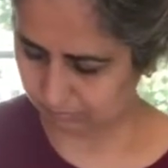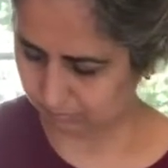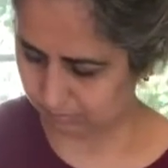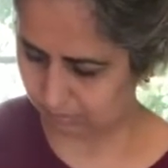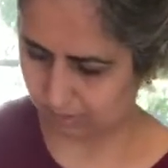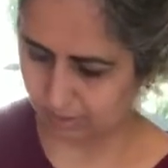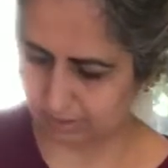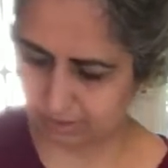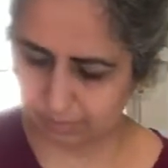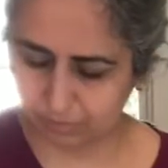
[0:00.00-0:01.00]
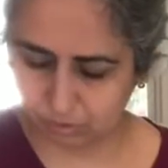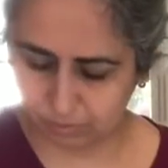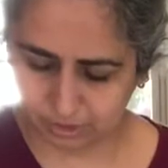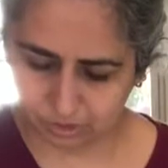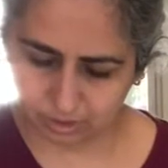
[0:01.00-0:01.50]
gonna slice up a whole
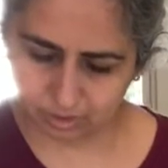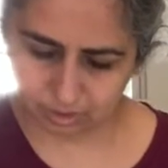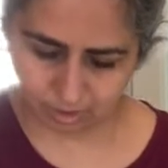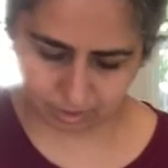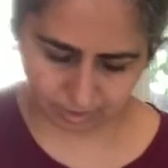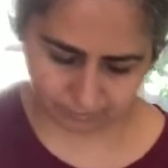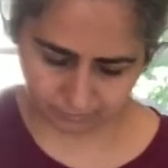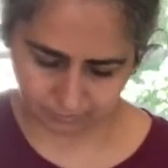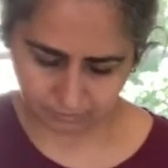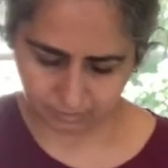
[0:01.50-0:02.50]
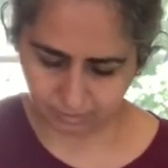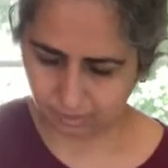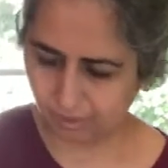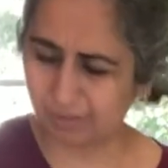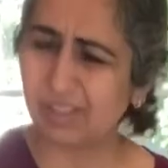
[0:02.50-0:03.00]
bunch at a time. I
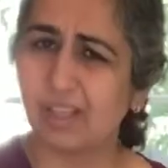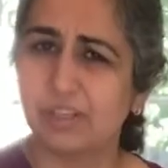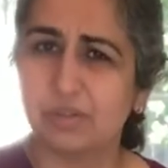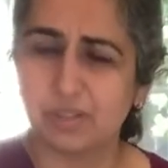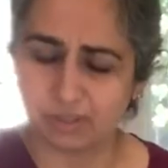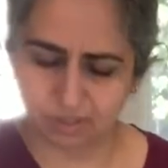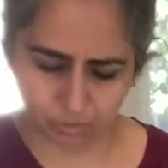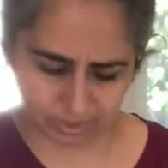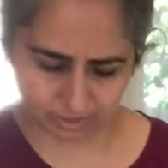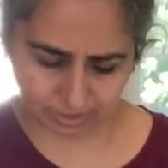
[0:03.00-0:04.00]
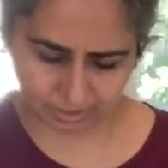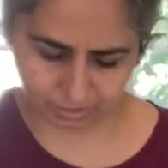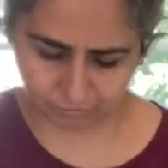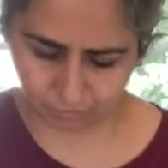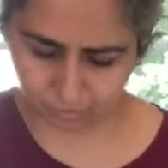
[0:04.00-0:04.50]
really like using this quick slice
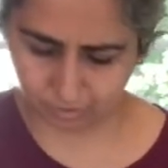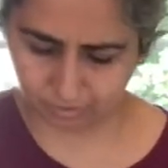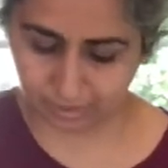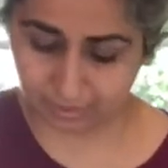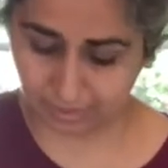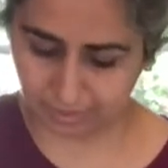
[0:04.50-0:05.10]
for things like